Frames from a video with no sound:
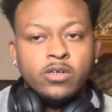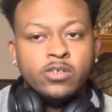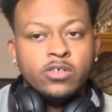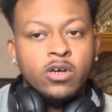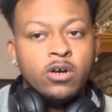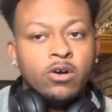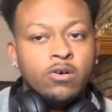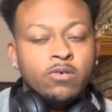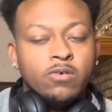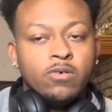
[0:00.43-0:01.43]

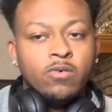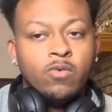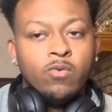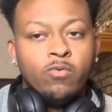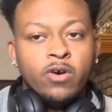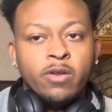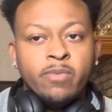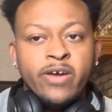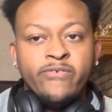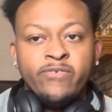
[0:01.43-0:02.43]
So, one of
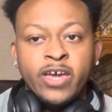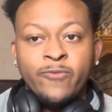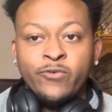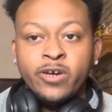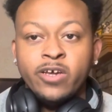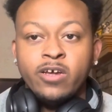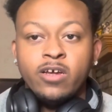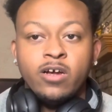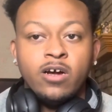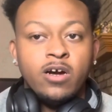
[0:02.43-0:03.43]
my favorite
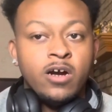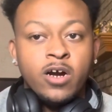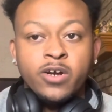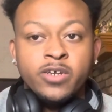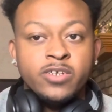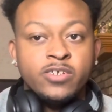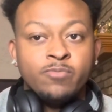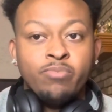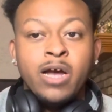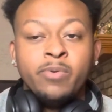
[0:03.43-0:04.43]
artists,
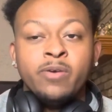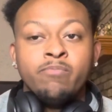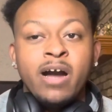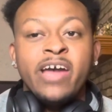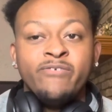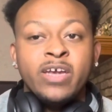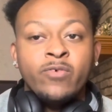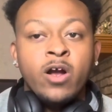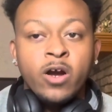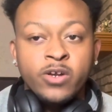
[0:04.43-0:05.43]
probably my
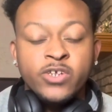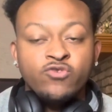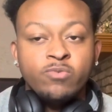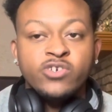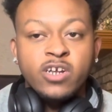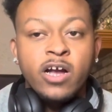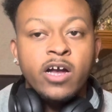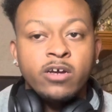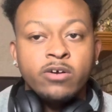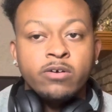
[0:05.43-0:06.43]
favorite artist from
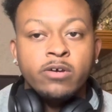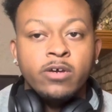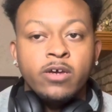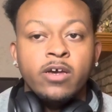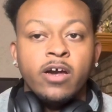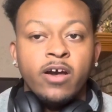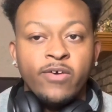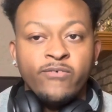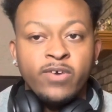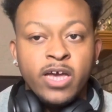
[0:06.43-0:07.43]
Chicago,
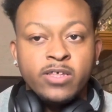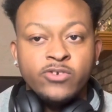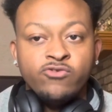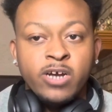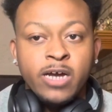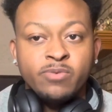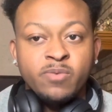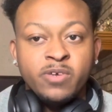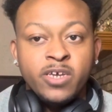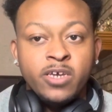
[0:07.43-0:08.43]
finally dropped some
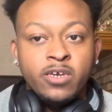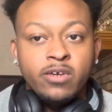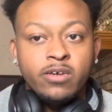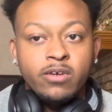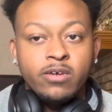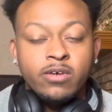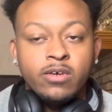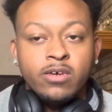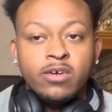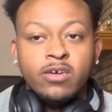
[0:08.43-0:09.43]
heat.
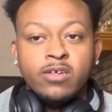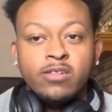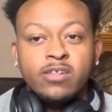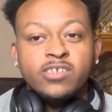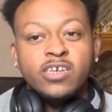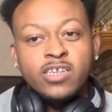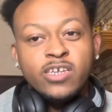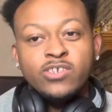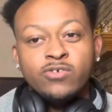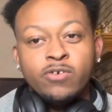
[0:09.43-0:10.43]
Let's get
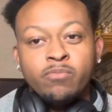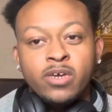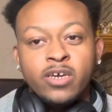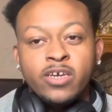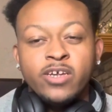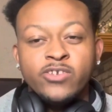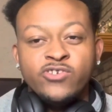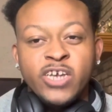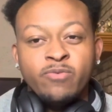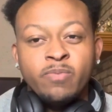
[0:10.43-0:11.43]
into it, man.
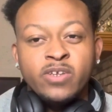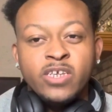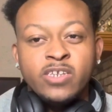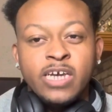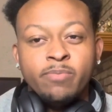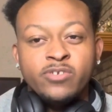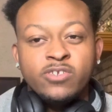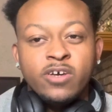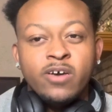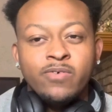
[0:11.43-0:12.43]
J from the D type of
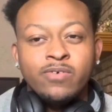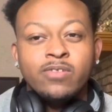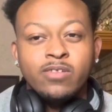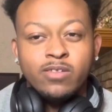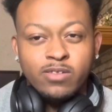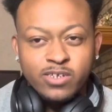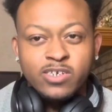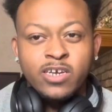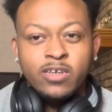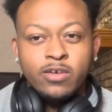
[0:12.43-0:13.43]
stuff. Let's
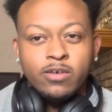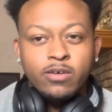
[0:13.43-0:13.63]
get it.